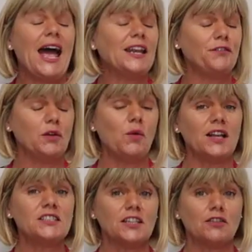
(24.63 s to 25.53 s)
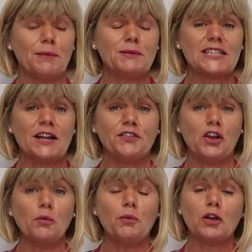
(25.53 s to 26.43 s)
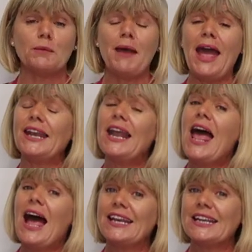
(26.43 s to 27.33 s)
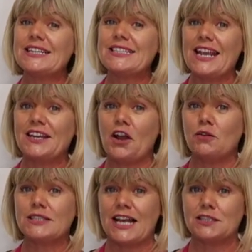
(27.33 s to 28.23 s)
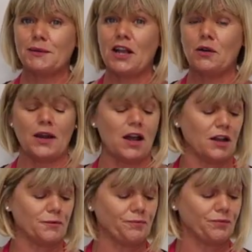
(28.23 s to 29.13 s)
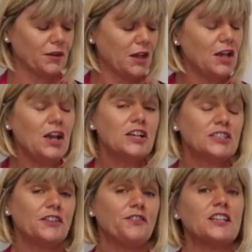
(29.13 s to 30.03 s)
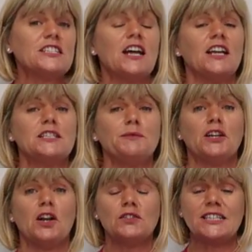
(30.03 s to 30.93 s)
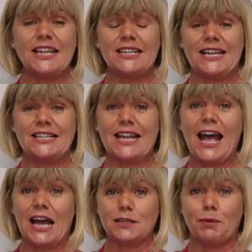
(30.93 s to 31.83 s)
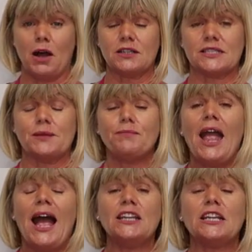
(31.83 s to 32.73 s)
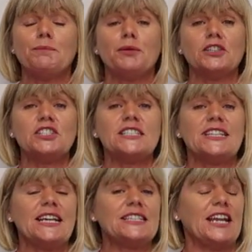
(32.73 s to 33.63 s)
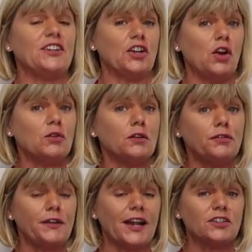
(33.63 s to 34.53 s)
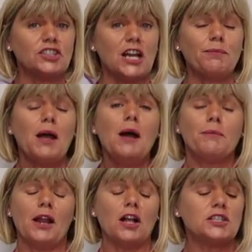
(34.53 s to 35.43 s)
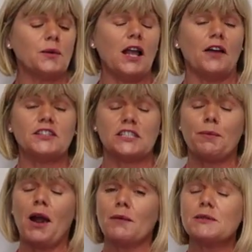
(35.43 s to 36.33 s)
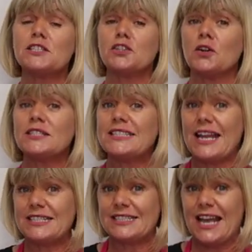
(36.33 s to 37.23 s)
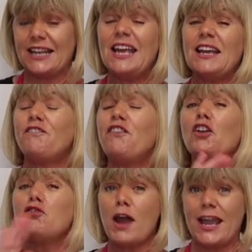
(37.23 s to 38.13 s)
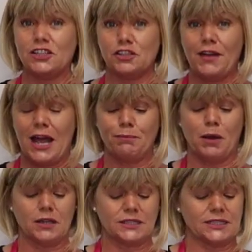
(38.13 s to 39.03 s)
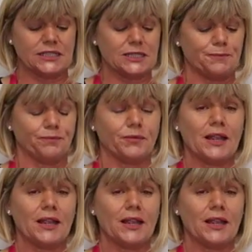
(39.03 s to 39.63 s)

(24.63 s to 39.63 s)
And if you want to, grab yourself a notebook and pen and you can take notes as we go along. So the first item you're going to need is a hat box, and you can purchase these in your local flower shop, but also a lot of the department stores, they sell a full range of hat boxes.